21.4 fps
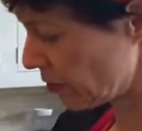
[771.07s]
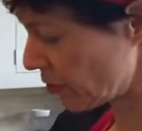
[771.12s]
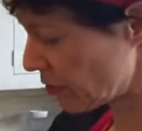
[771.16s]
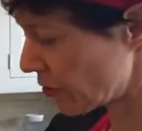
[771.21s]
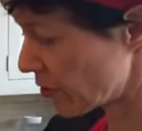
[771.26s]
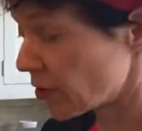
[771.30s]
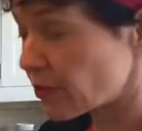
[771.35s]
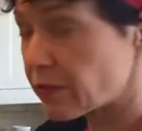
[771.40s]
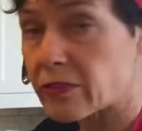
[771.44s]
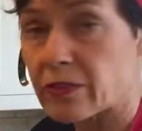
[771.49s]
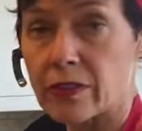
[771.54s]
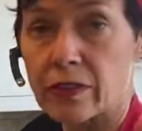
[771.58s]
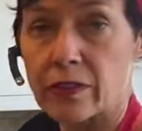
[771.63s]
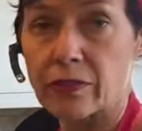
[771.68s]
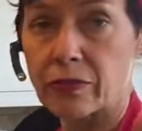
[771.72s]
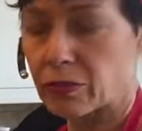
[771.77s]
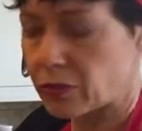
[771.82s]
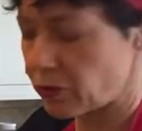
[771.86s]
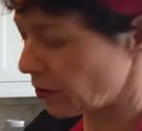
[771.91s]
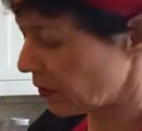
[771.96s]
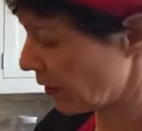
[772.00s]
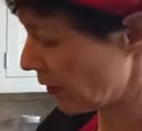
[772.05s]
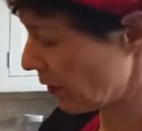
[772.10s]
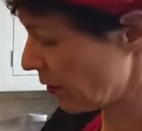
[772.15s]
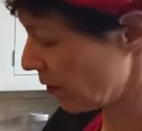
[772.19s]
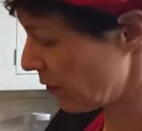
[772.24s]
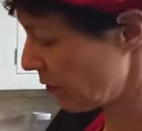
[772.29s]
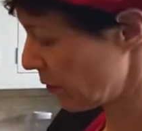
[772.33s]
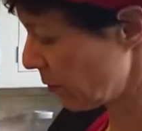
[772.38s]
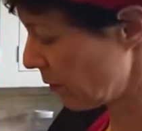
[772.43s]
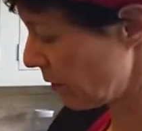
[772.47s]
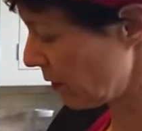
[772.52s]
just a few carrots
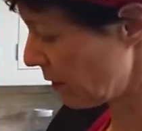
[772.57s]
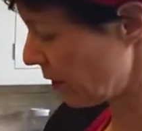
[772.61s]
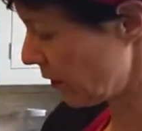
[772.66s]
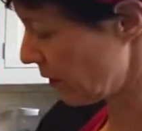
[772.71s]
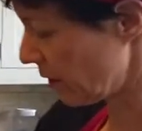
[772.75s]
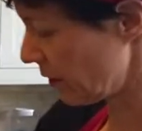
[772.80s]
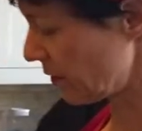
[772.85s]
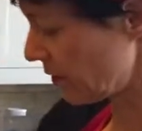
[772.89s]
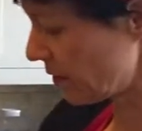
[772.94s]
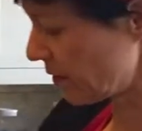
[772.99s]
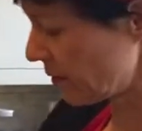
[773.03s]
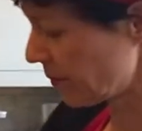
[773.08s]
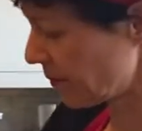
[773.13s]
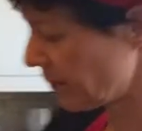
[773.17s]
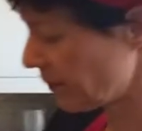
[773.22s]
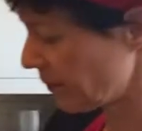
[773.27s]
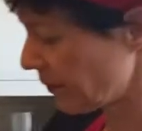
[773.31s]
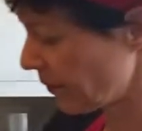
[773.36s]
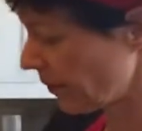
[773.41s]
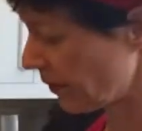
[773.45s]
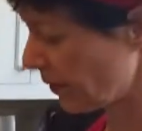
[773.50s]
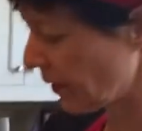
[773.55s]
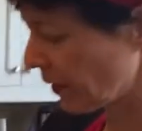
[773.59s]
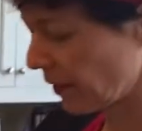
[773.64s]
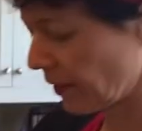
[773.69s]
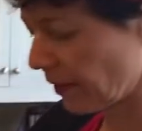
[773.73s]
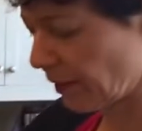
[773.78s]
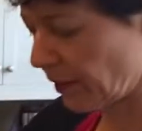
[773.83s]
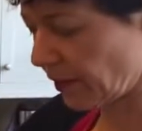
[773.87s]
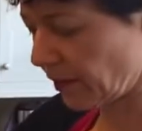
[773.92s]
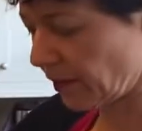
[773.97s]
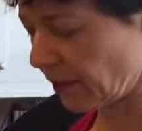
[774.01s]
with this
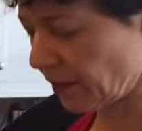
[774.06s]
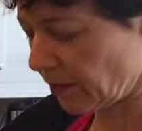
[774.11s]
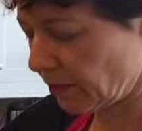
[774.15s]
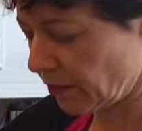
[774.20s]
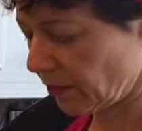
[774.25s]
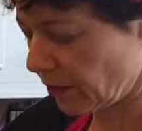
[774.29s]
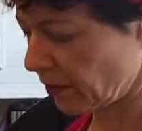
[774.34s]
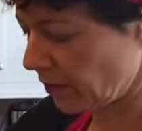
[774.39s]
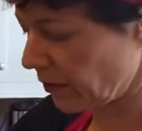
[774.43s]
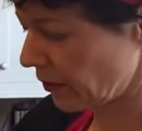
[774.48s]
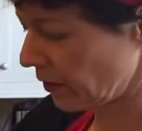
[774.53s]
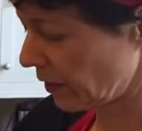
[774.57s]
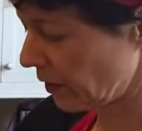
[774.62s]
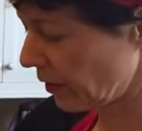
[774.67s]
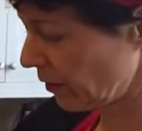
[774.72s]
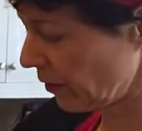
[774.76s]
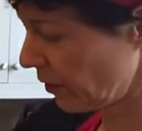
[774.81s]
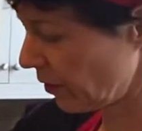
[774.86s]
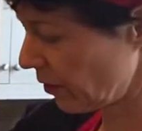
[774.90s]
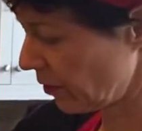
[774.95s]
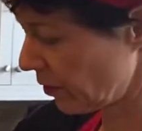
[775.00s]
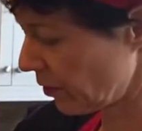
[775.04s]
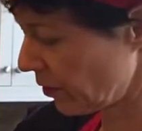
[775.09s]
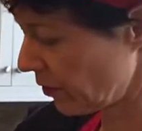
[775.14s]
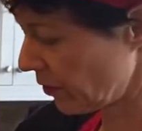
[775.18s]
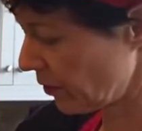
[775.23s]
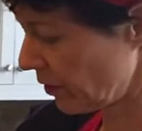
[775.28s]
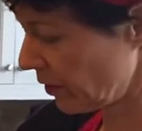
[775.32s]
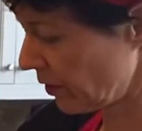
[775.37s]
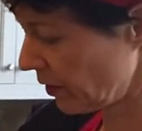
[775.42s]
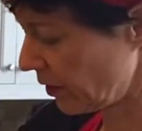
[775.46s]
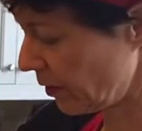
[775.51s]
for the sake of
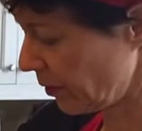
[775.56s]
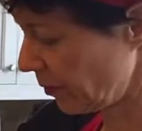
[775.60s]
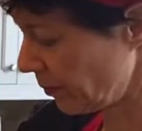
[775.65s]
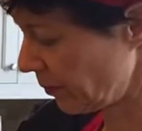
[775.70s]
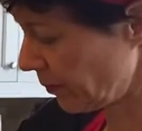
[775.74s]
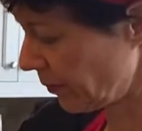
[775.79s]
diversity.